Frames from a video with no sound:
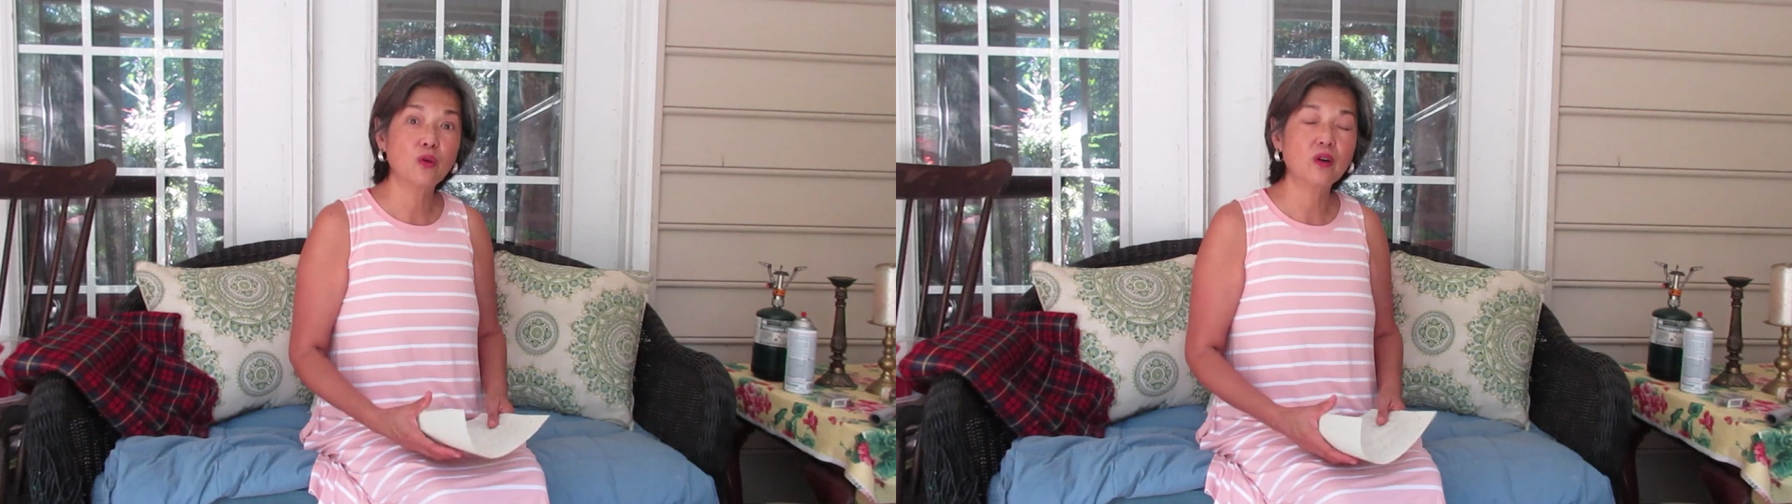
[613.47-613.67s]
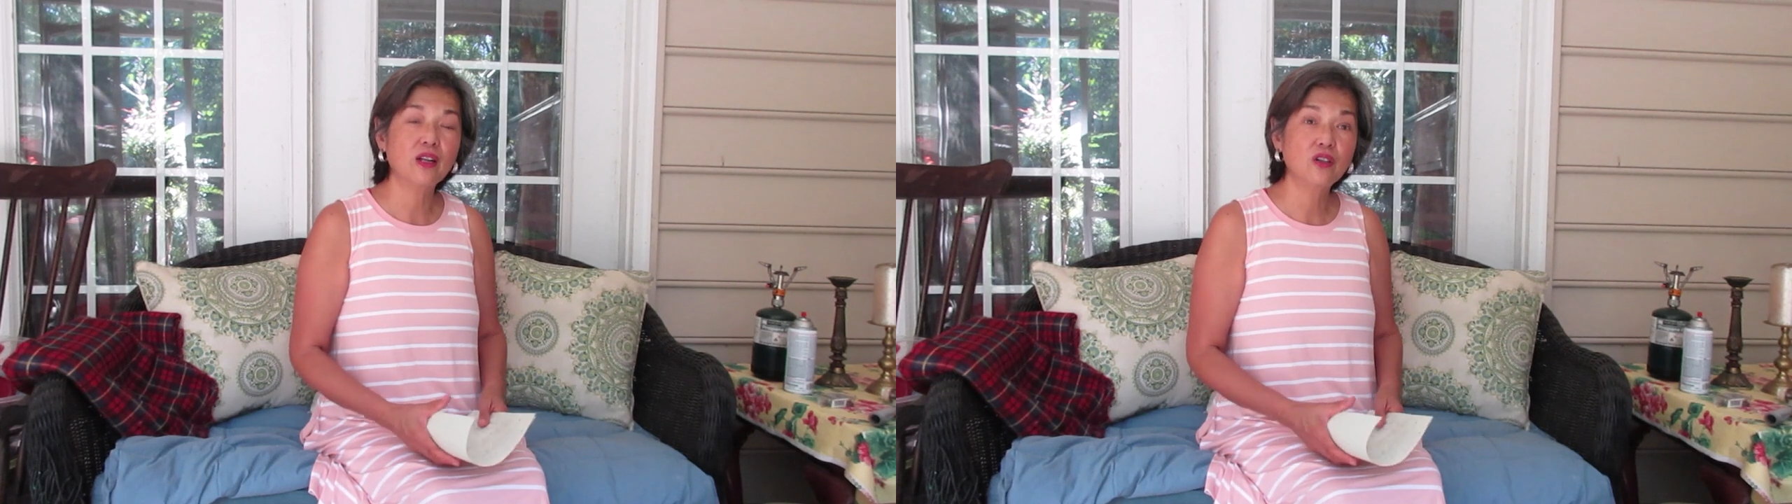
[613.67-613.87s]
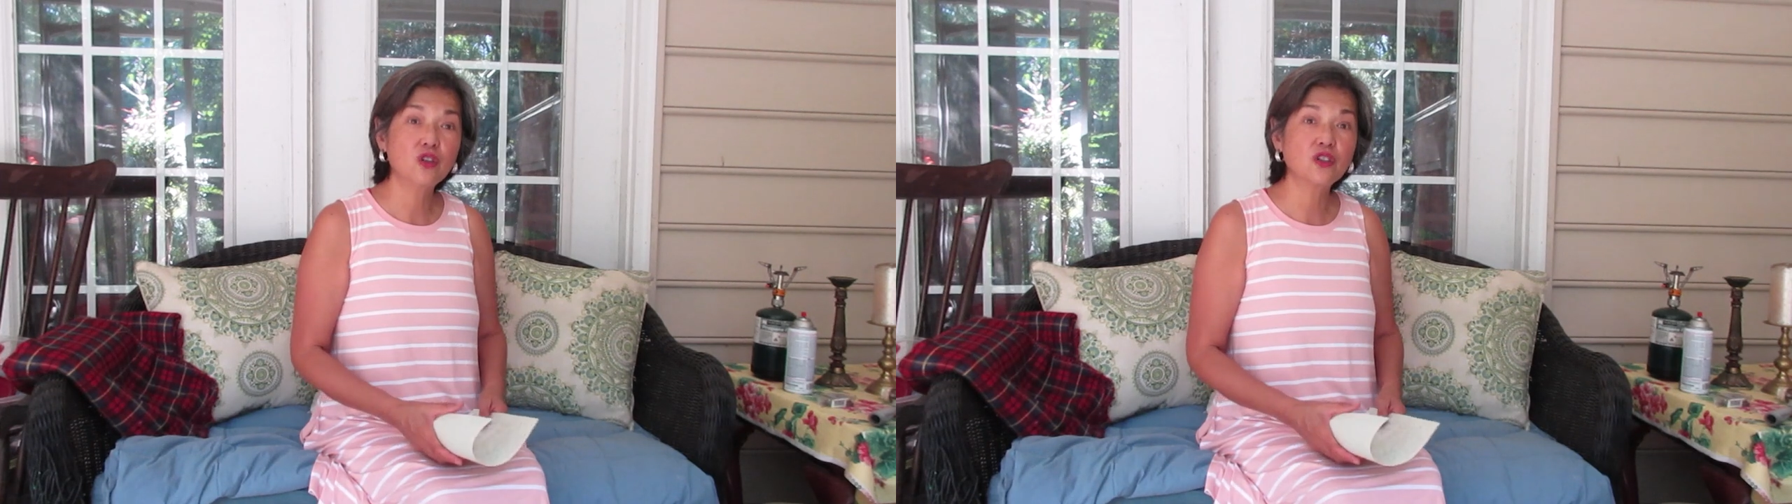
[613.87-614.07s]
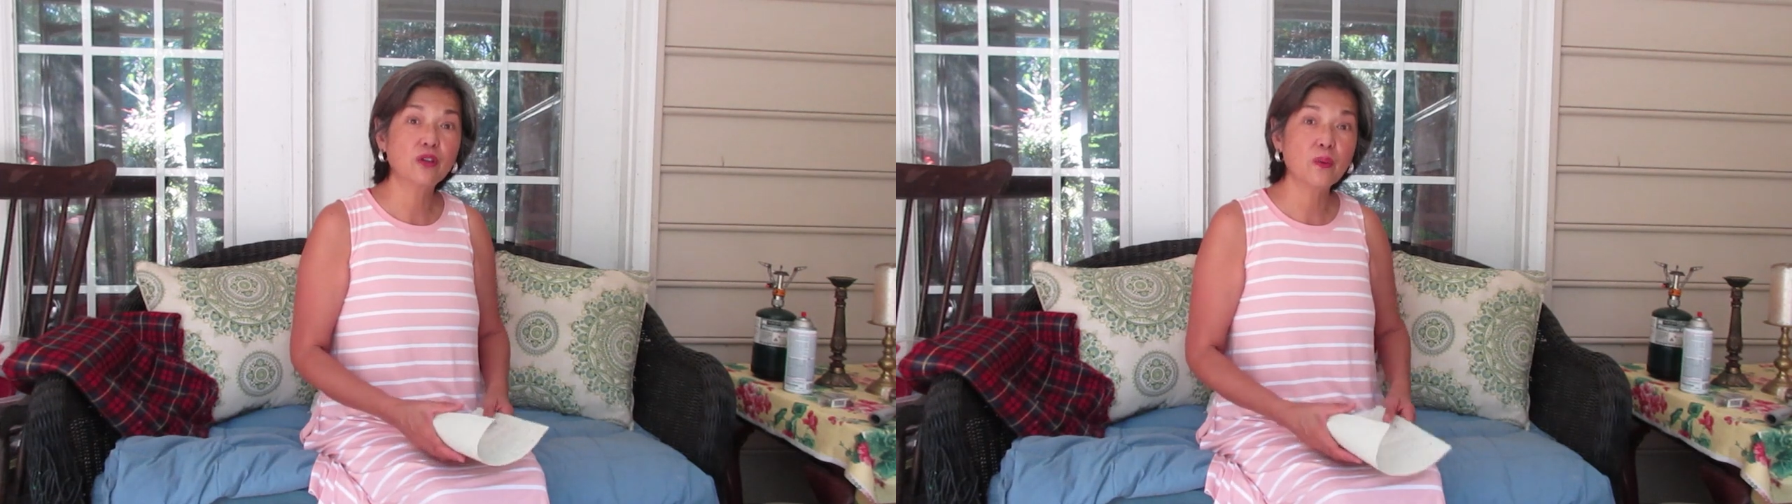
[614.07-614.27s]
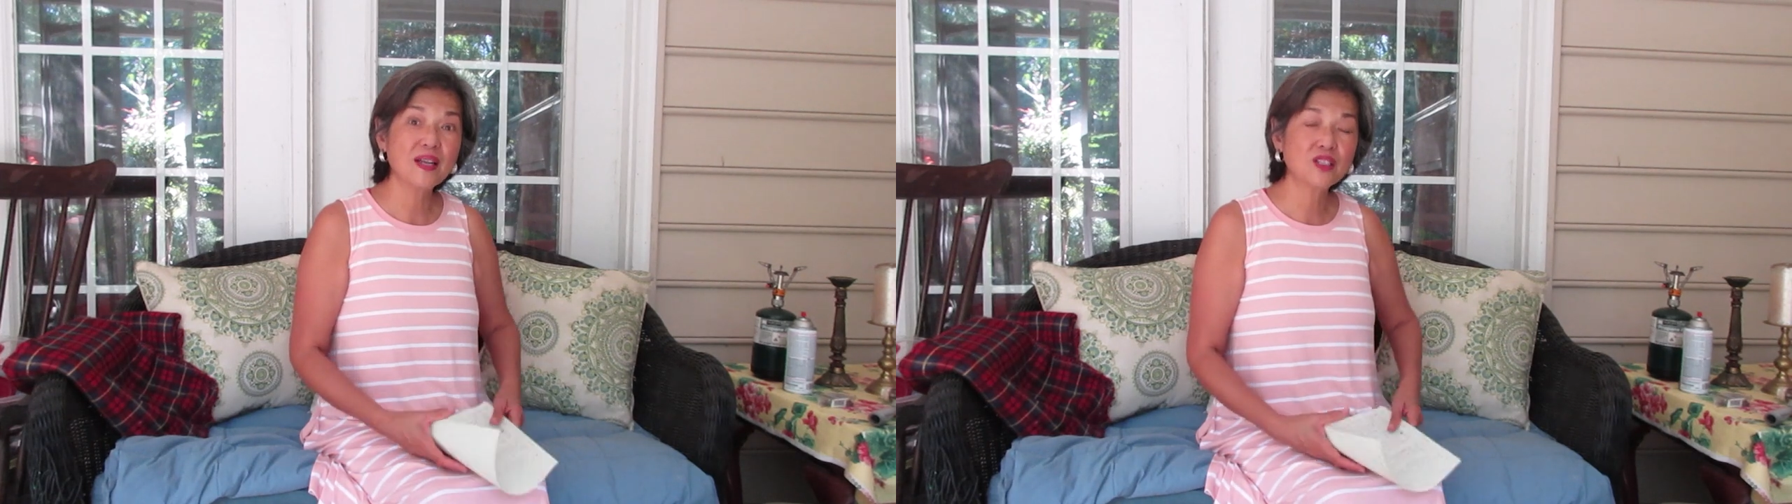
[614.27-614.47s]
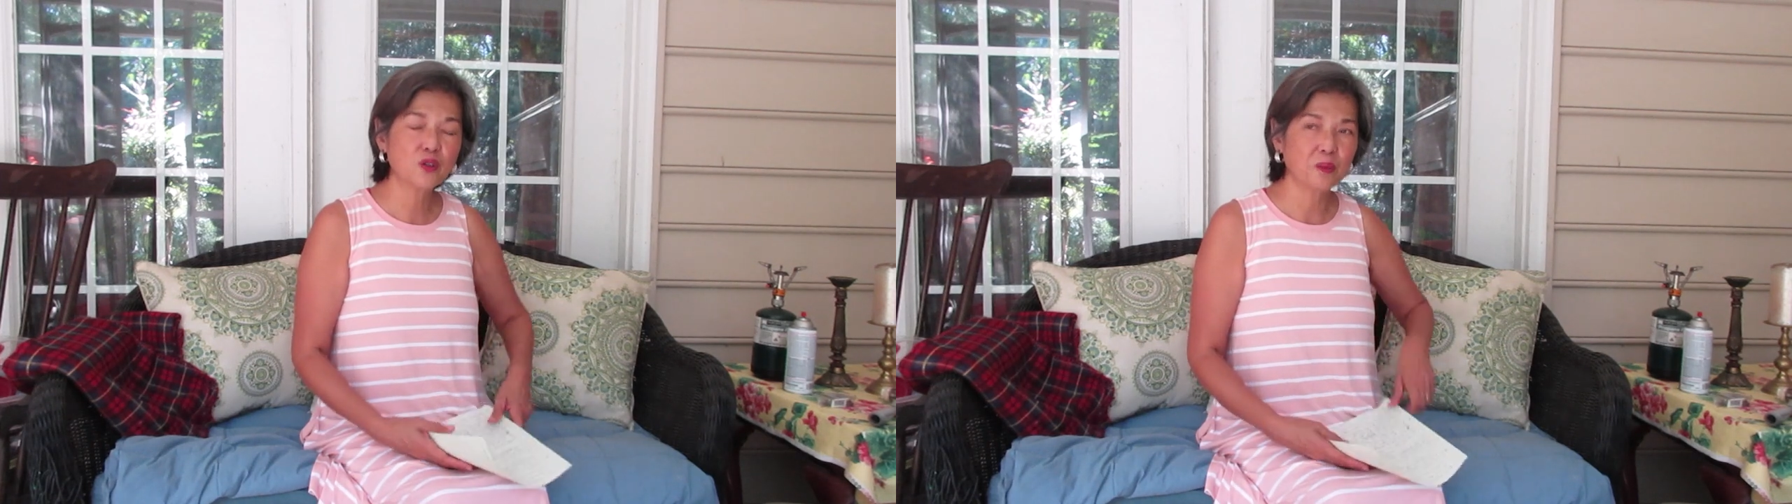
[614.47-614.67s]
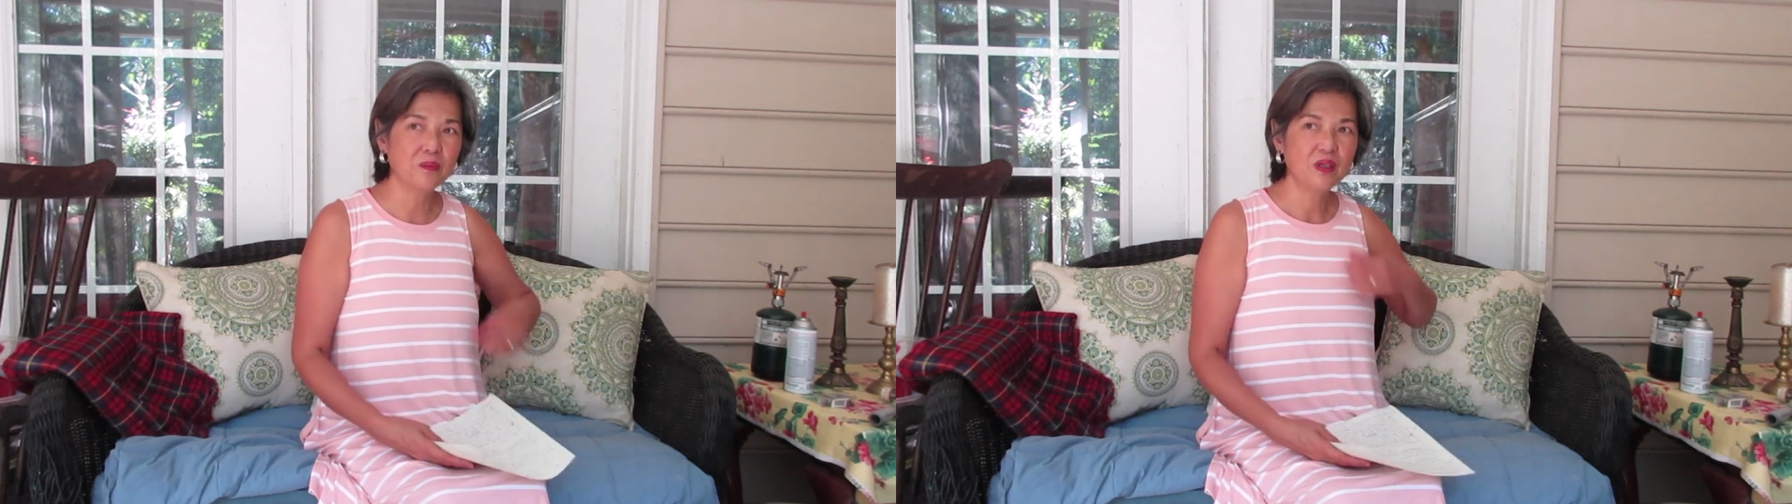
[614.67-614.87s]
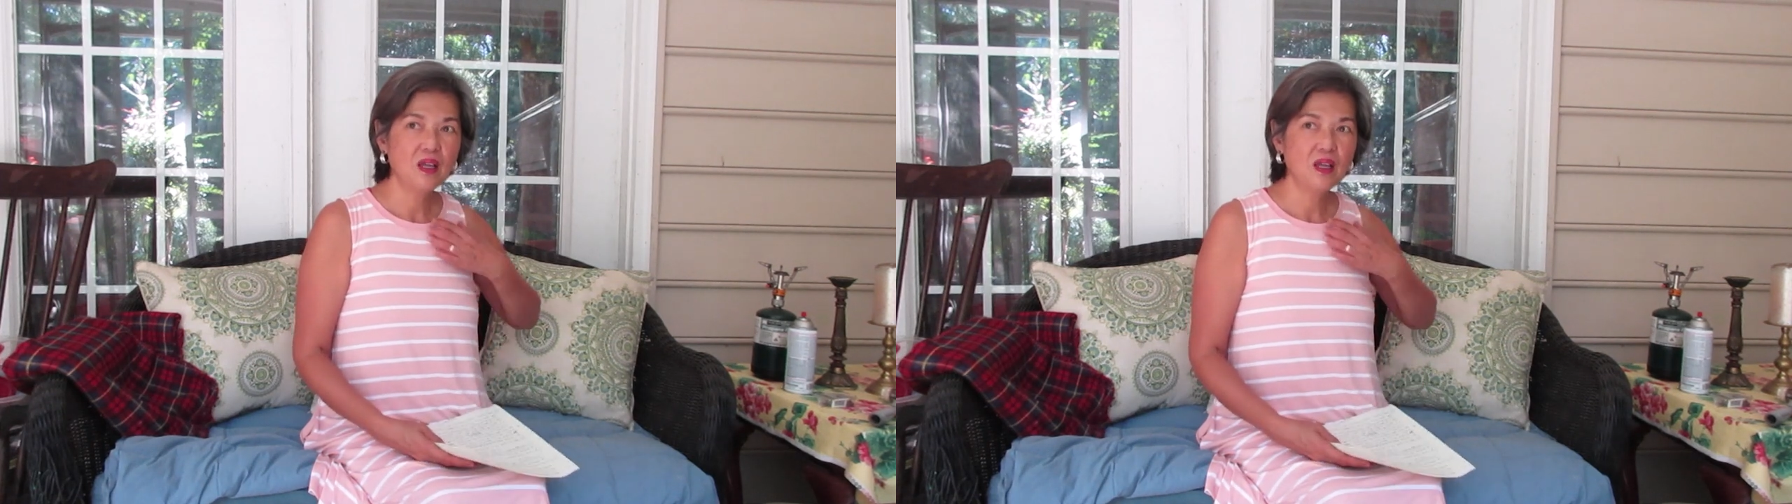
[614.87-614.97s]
door and use the restroom.